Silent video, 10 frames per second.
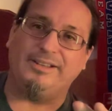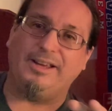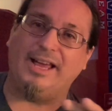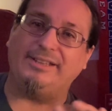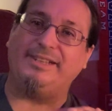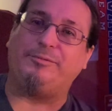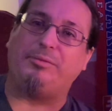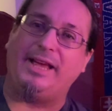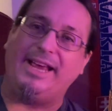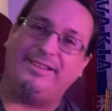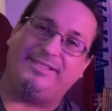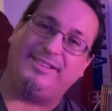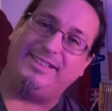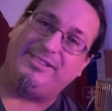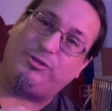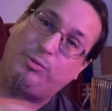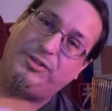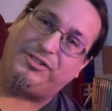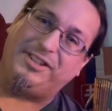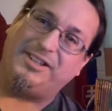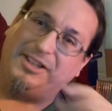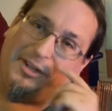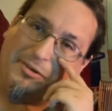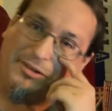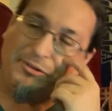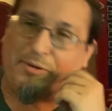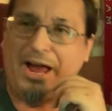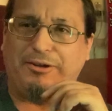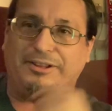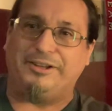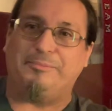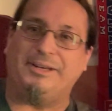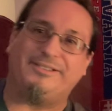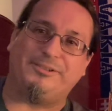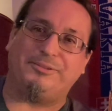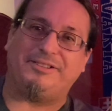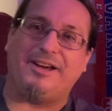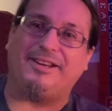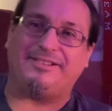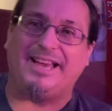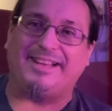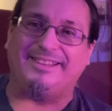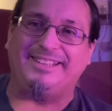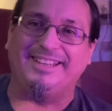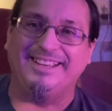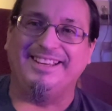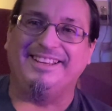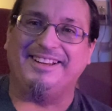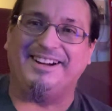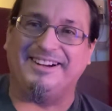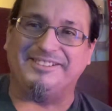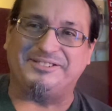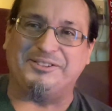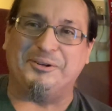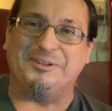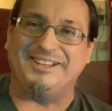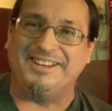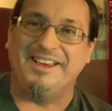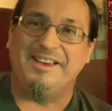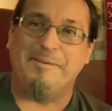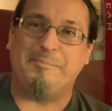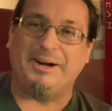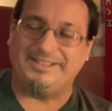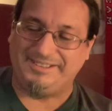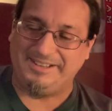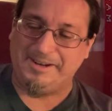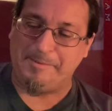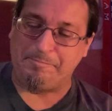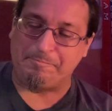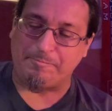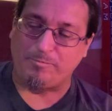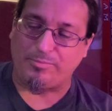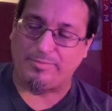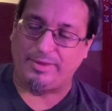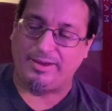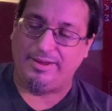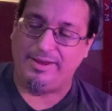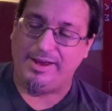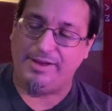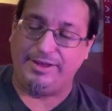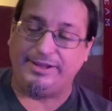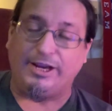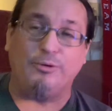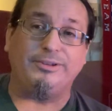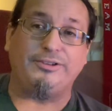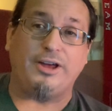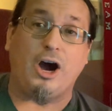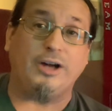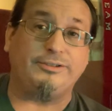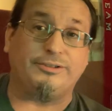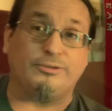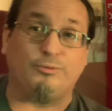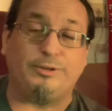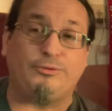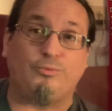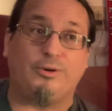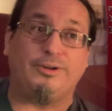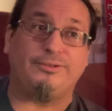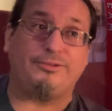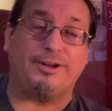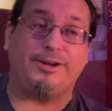At least twisting the lyrics around a little bit, so it's not exactly stolen, but and then they go into "The Hunter," which was